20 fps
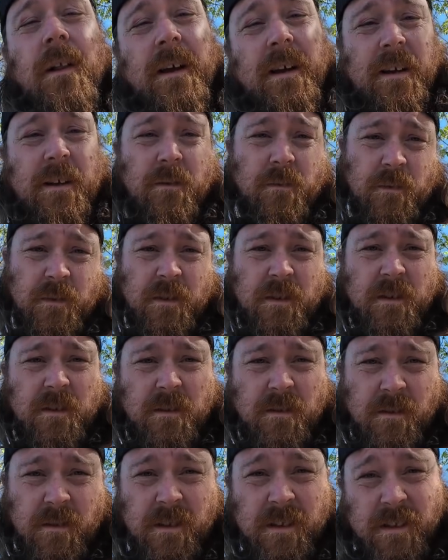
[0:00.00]
like it was
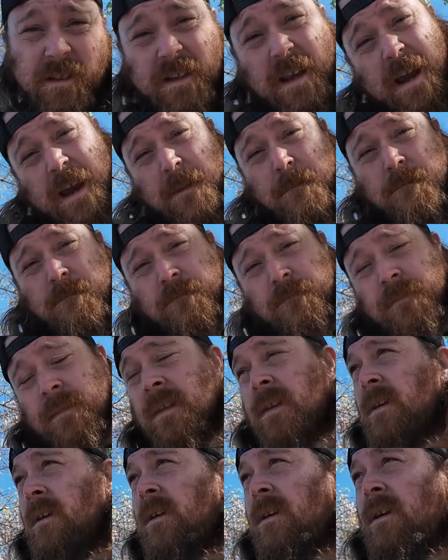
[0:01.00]
the same.
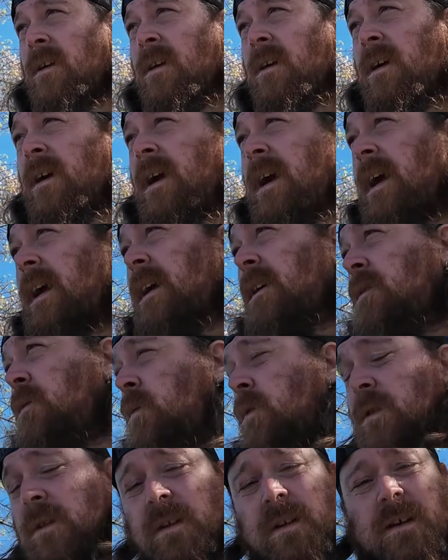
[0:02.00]
And
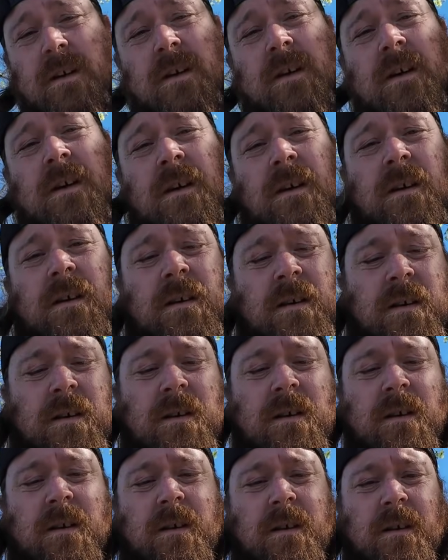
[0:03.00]
one thing,
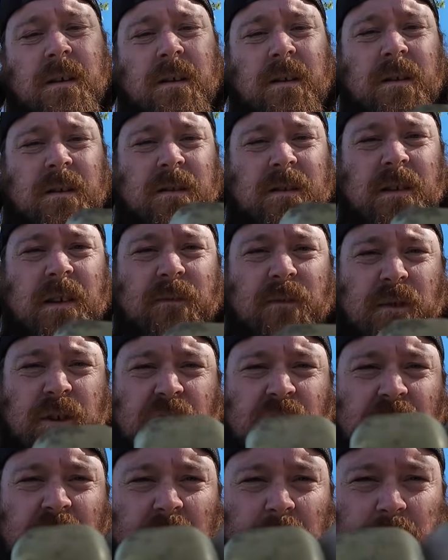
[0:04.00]
different
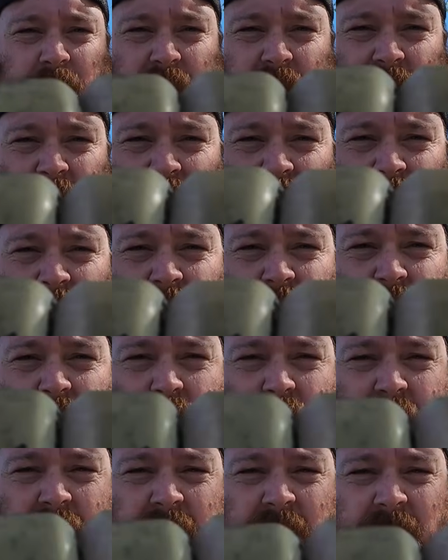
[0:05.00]
shapes. So
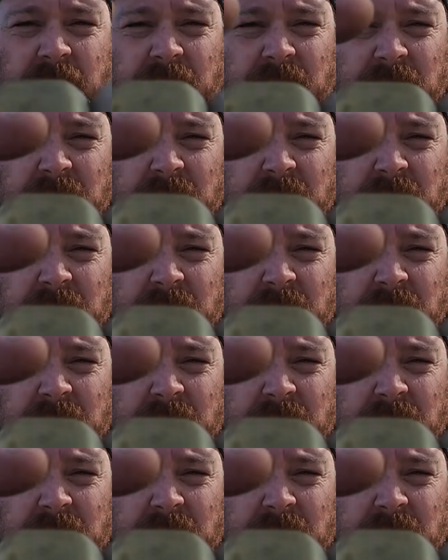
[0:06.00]
we got